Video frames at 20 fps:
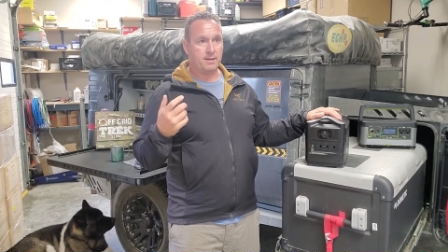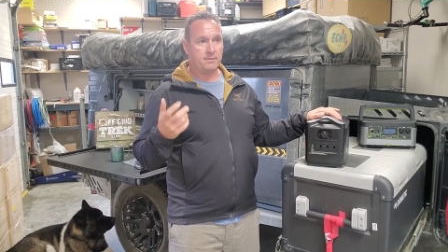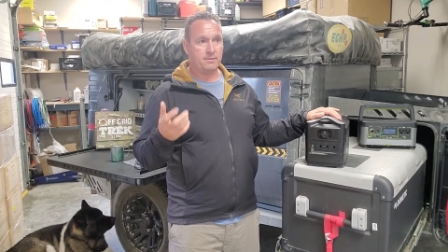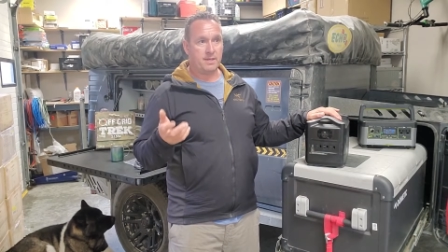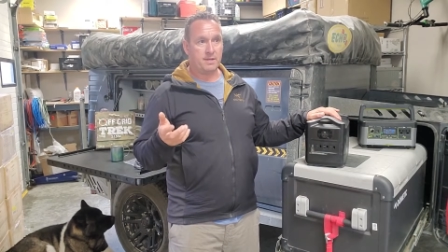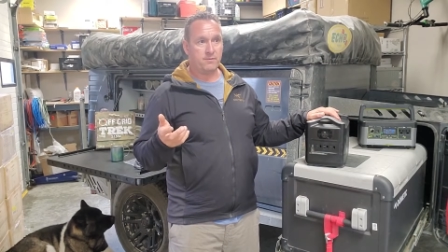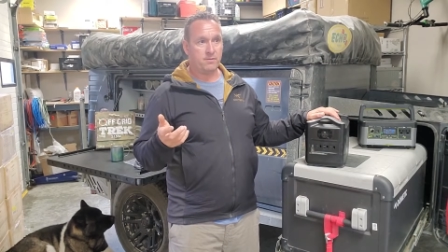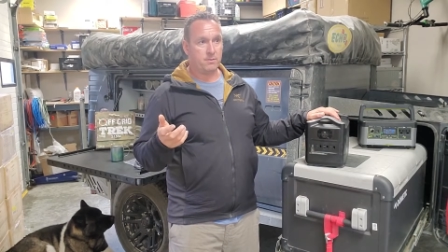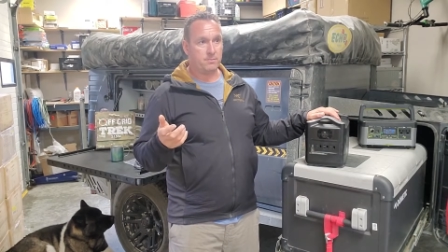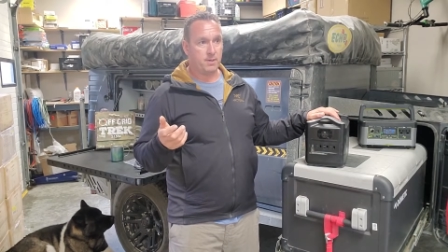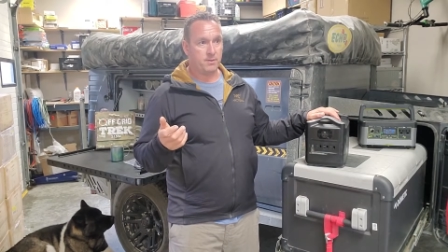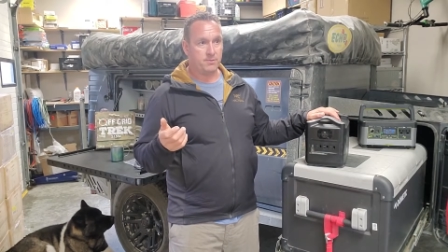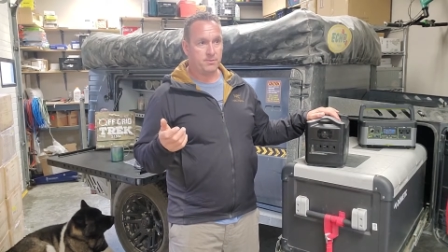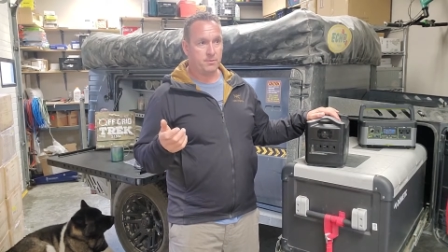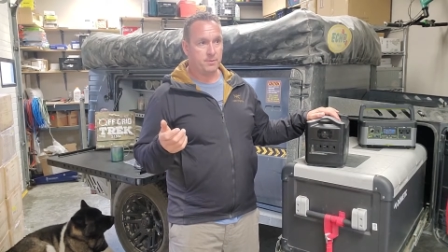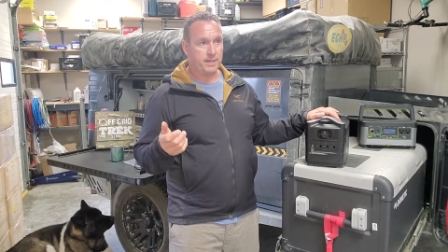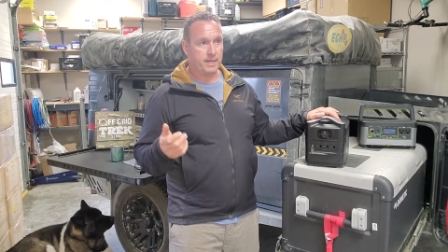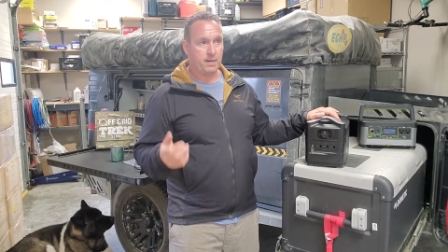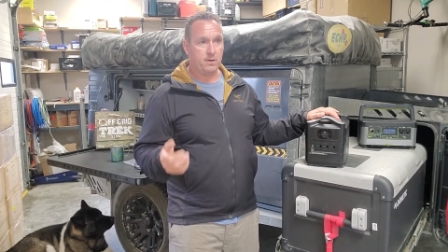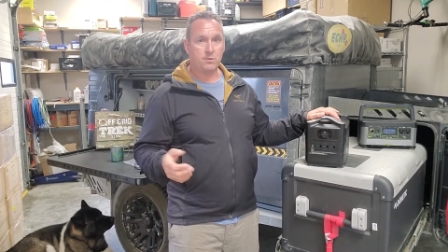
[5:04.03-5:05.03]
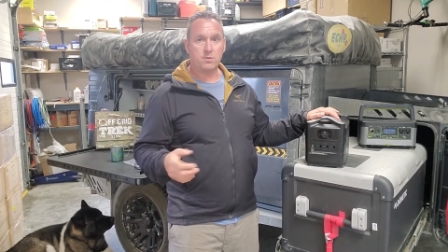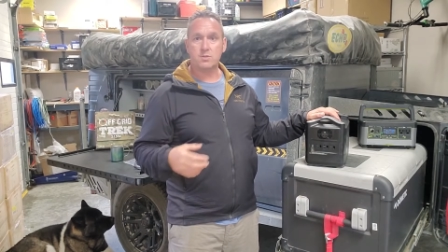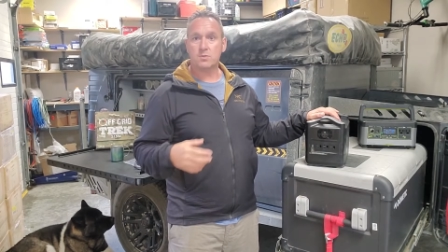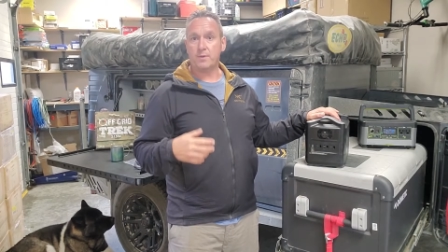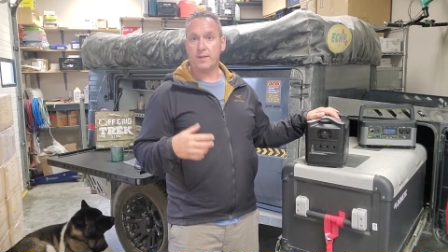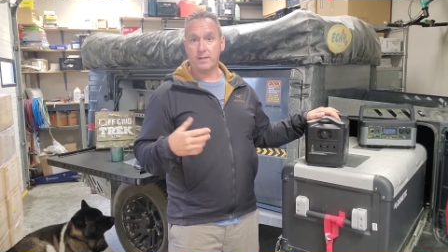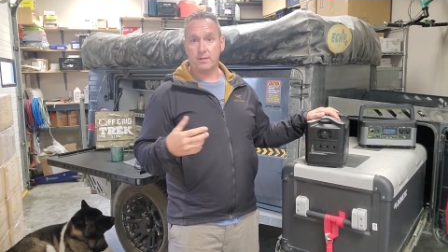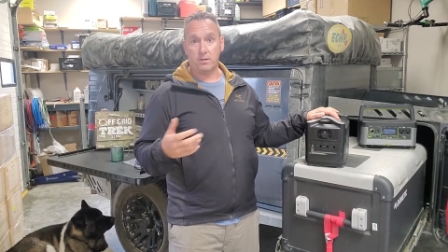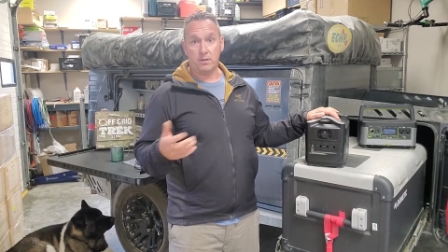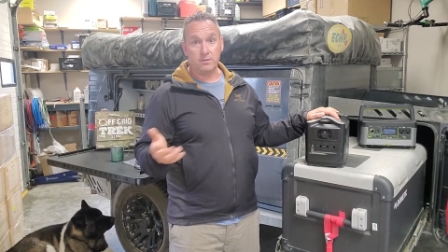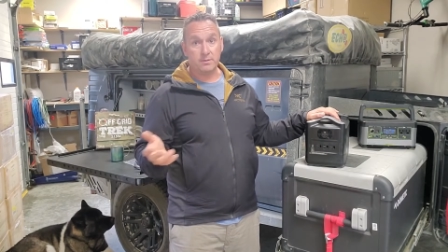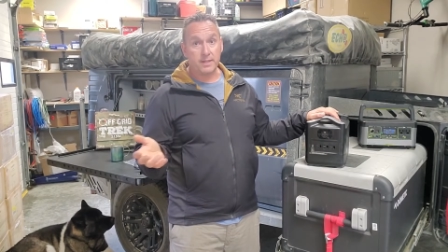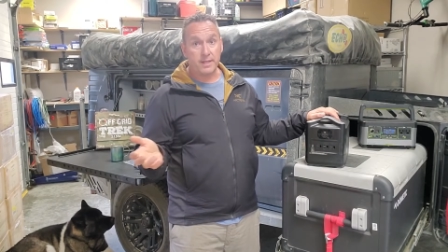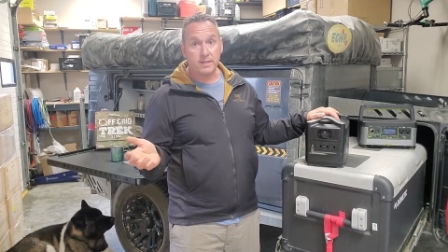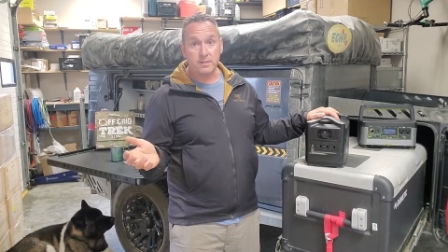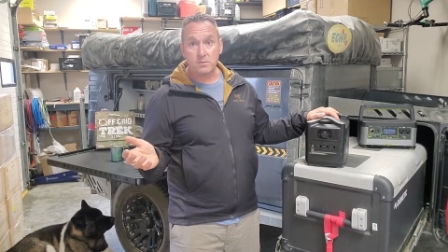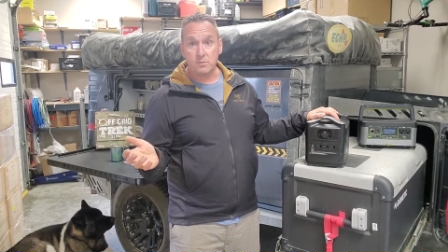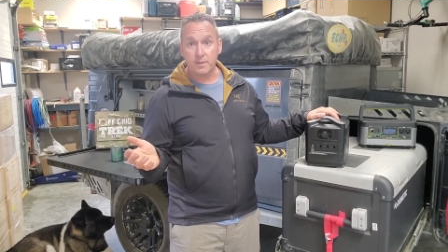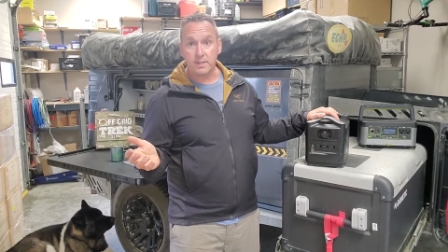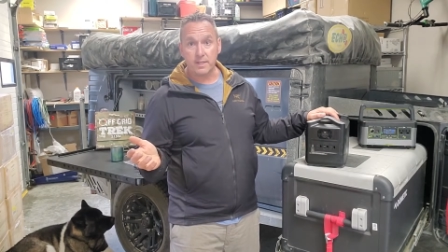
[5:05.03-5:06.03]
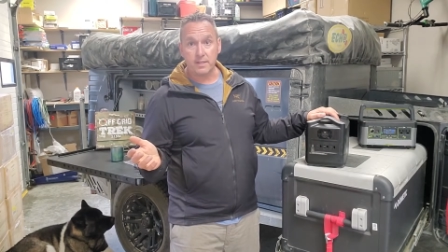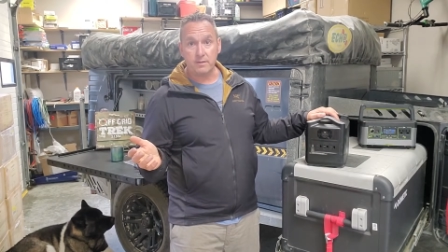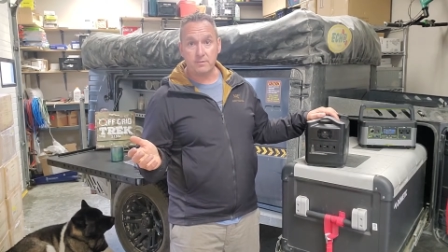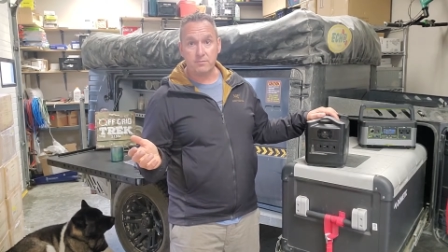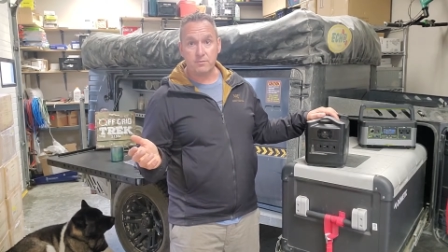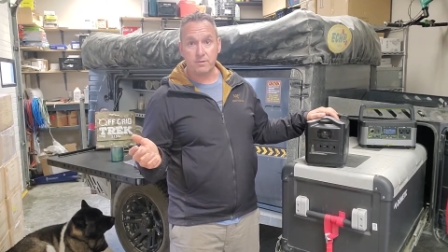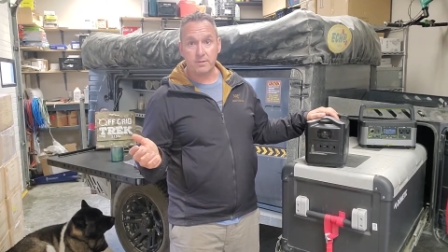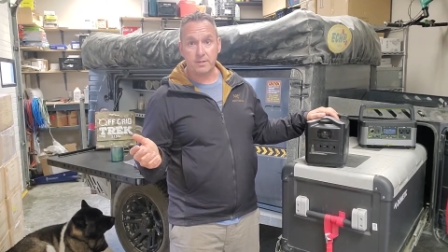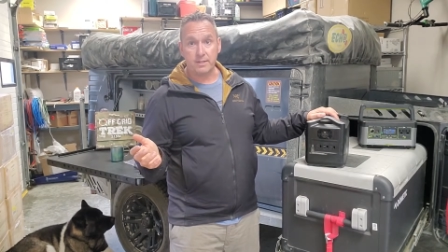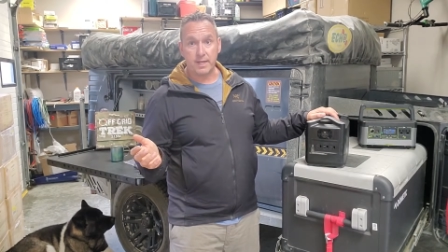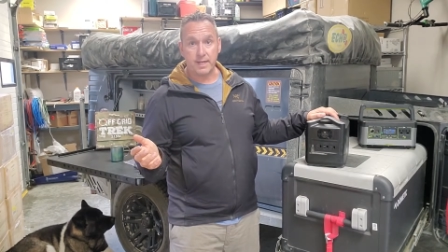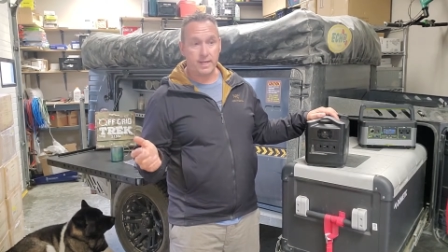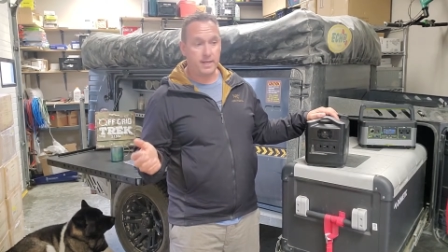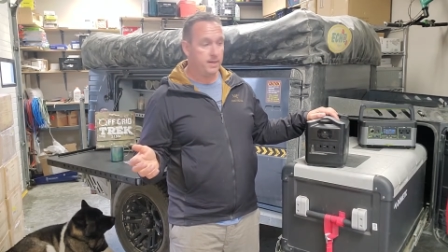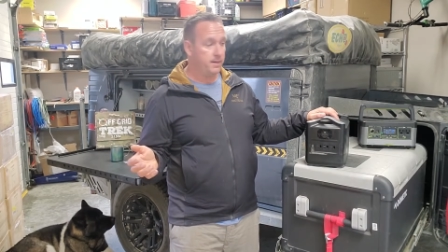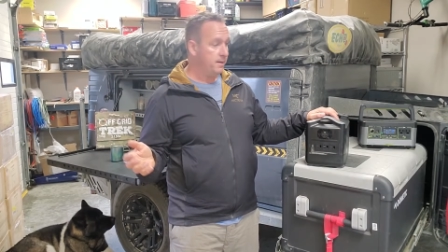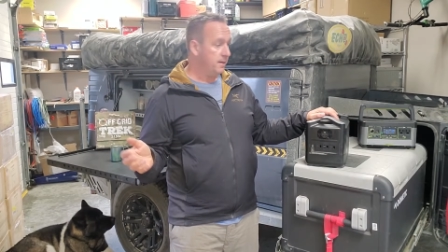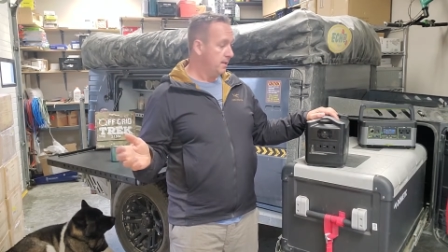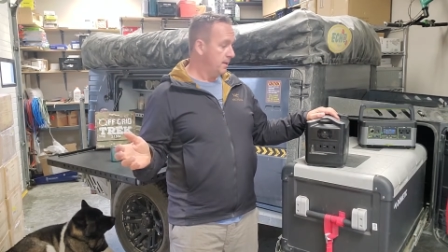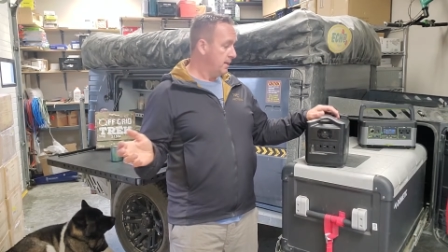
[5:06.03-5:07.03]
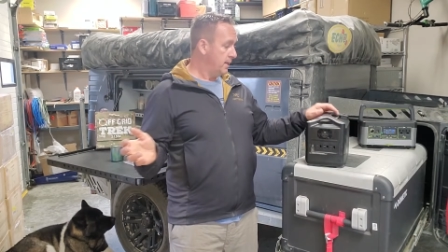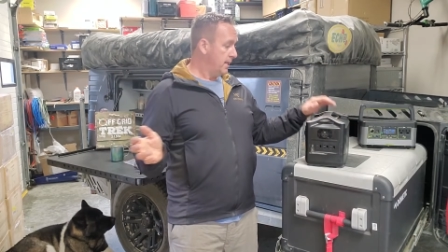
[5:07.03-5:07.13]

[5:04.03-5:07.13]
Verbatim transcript: I think, for about three hours. We had all the ice we needed for the day.